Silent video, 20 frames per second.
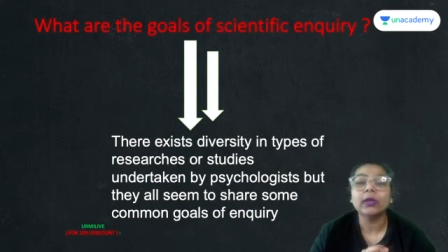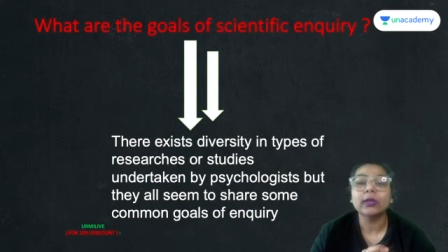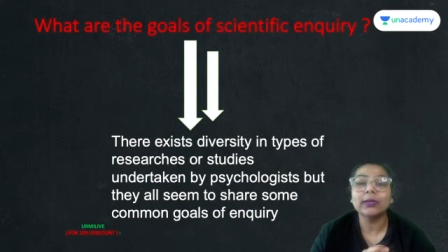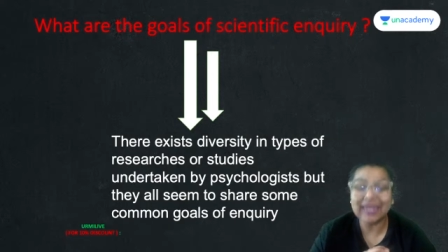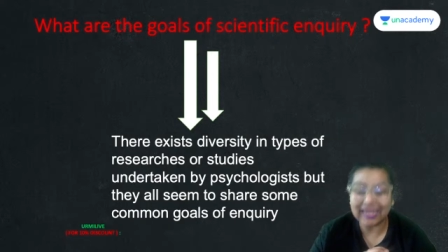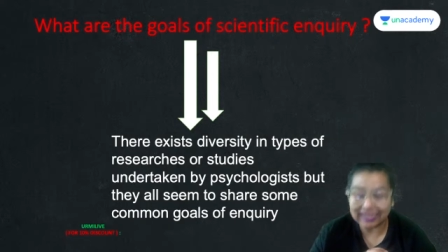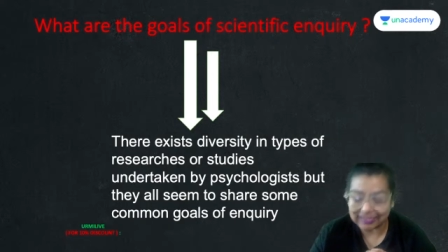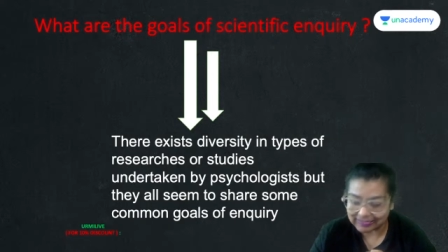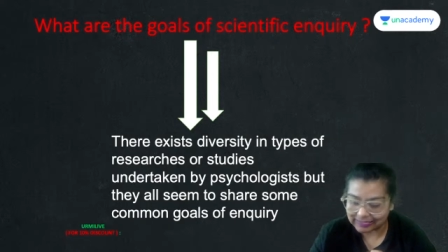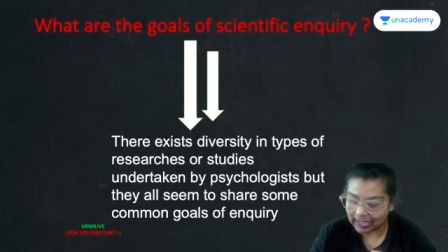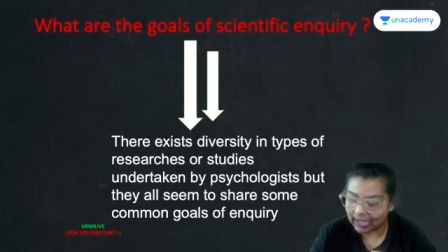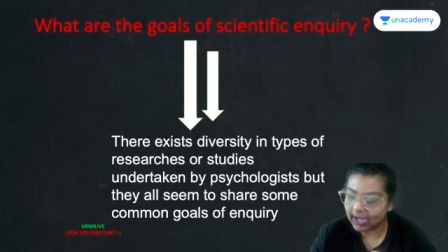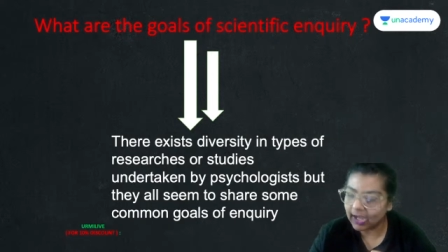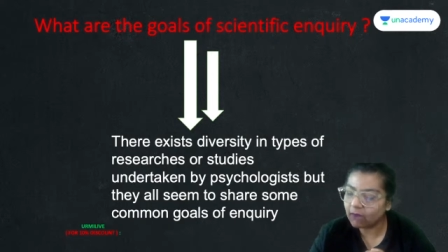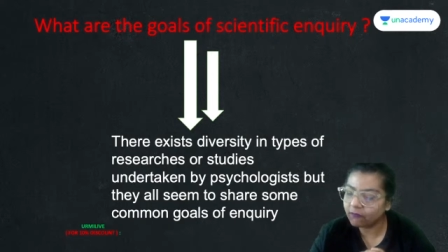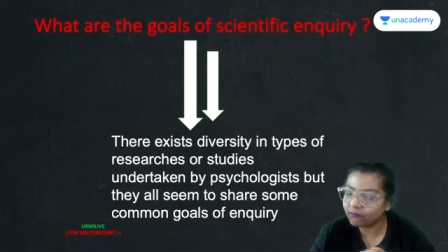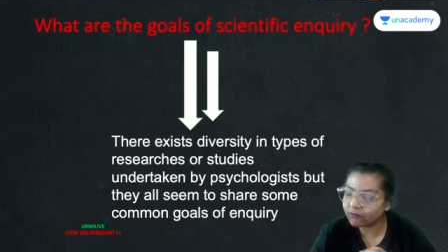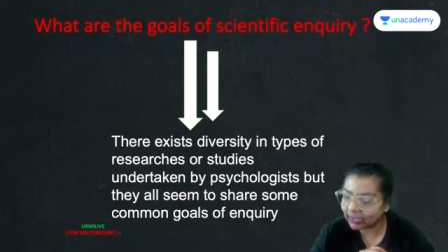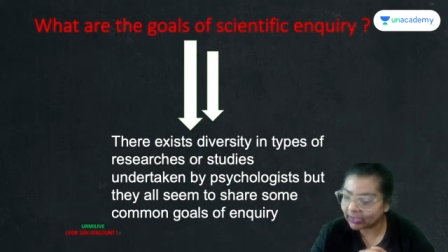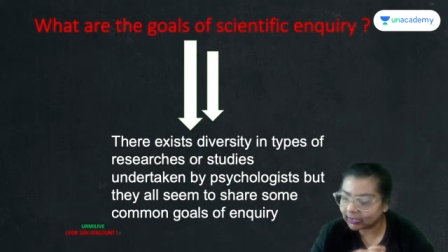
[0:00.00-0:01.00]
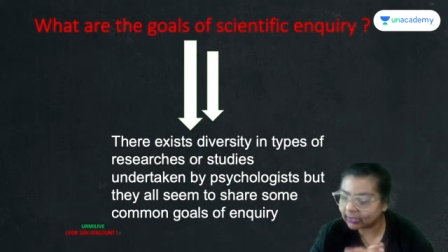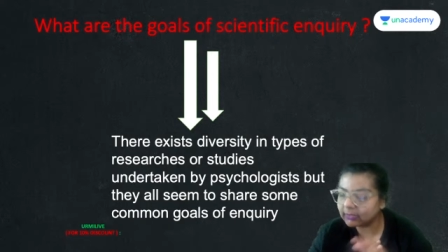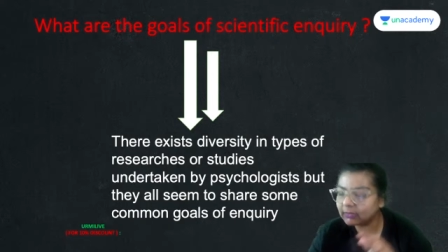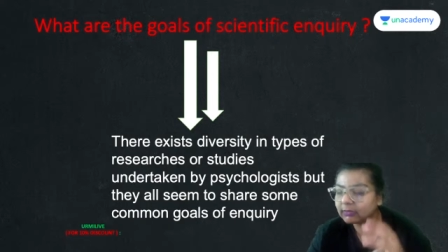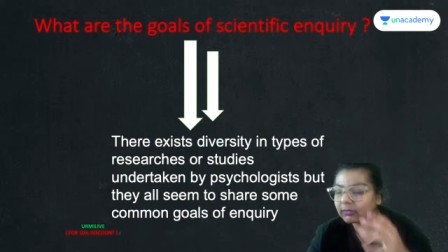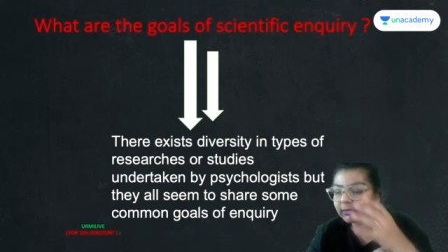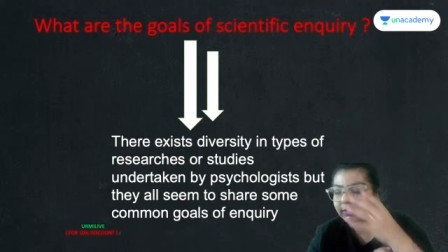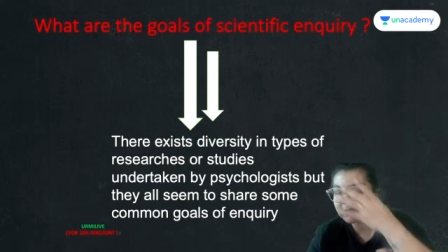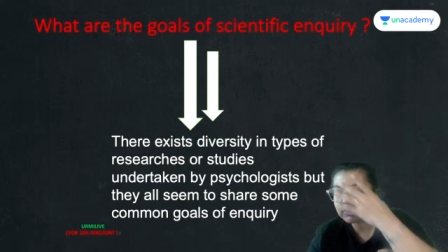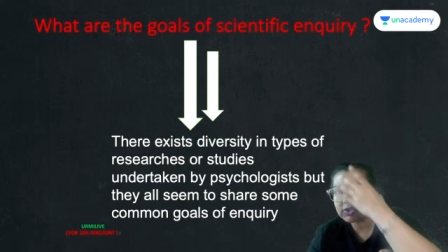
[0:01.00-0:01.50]
Yes, I have taken
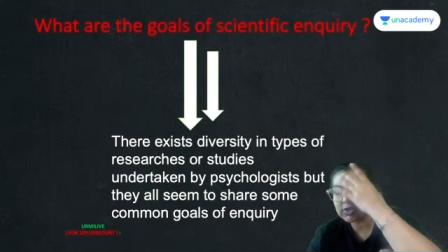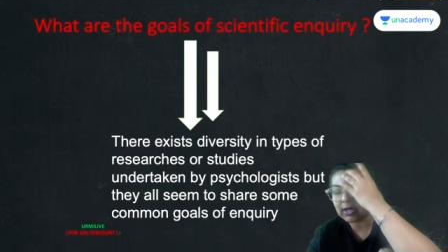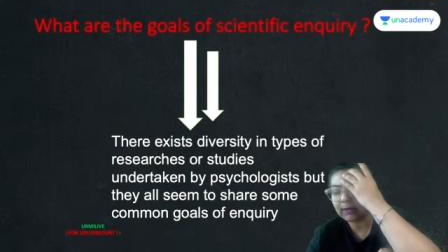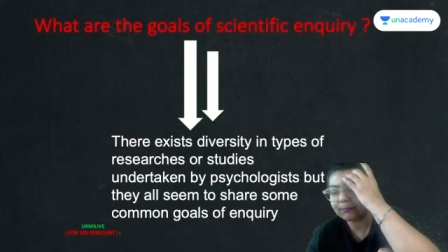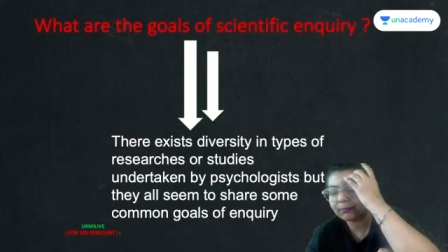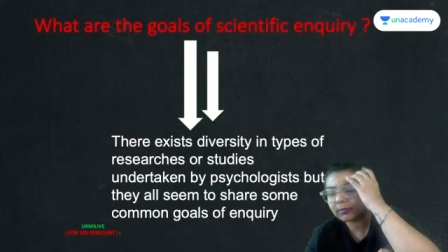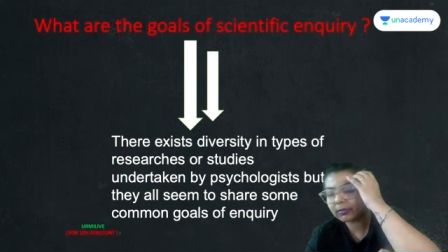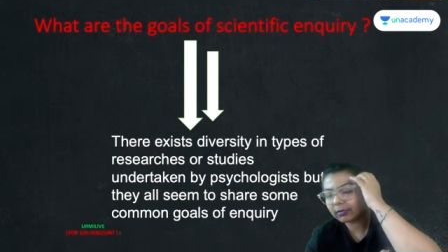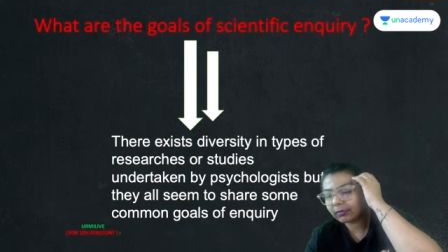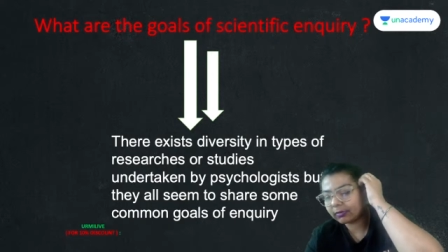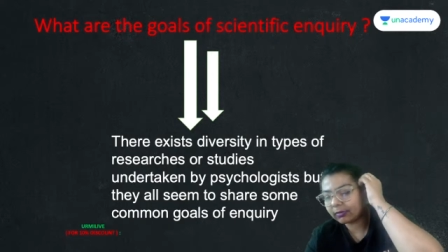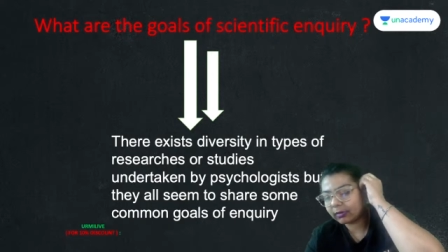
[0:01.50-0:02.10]
learning chapter